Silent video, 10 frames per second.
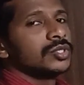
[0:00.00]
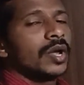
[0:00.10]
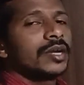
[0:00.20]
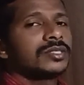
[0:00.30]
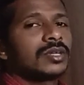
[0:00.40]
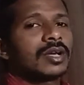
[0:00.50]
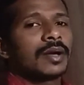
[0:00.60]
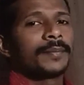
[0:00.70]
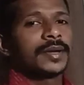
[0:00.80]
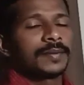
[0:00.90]
Joint
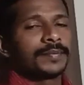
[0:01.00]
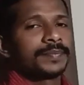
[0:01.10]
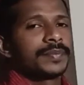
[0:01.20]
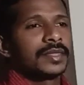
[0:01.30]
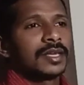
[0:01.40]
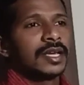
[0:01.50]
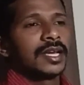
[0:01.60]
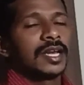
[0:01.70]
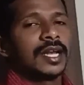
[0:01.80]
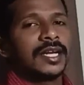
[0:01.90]
stock company.
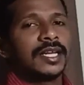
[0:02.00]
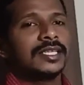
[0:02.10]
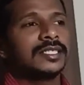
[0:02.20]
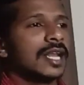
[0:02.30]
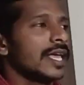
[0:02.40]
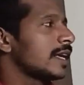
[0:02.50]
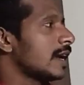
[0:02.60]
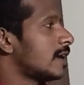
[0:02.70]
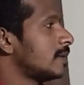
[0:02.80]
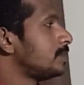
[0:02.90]
It is
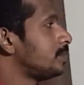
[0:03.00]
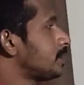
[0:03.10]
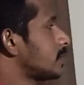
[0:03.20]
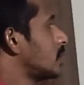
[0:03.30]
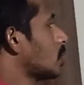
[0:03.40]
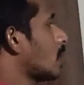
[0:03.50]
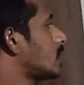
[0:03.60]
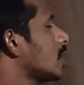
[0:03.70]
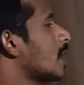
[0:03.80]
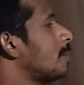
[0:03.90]
like a
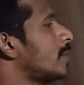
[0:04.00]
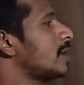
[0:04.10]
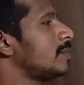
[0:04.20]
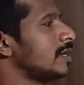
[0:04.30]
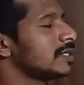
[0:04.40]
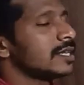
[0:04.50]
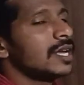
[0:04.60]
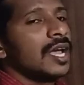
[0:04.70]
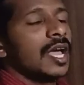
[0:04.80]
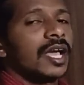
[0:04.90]
joint stock company means
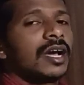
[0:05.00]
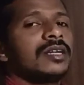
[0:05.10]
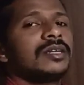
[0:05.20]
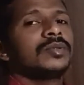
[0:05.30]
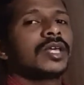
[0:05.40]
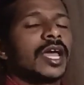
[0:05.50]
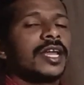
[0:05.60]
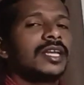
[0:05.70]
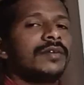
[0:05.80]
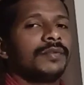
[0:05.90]
according to the
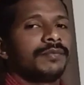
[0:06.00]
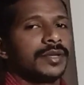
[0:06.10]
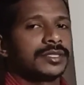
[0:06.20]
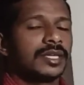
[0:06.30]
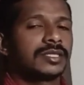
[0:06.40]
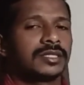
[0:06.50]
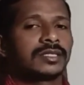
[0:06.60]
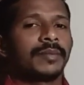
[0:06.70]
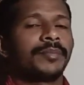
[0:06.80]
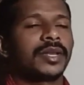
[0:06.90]

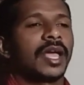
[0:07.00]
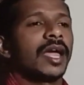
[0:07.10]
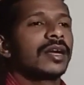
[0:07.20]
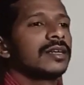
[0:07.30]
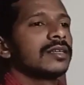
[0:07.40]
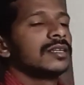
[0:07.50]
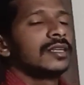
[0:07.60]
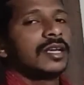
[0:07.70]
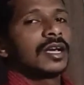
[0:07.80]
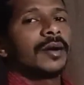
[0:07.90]
1956 Company Act,
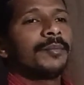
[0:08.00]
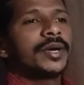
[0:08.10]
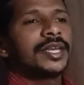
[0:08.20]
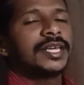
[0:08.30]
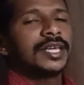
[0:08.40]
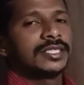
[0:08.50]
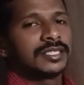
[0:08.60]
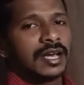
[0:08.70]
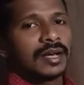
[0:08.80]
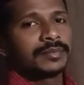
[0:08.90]
company
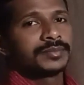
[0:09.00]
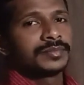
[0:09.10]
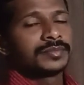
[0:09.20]
is a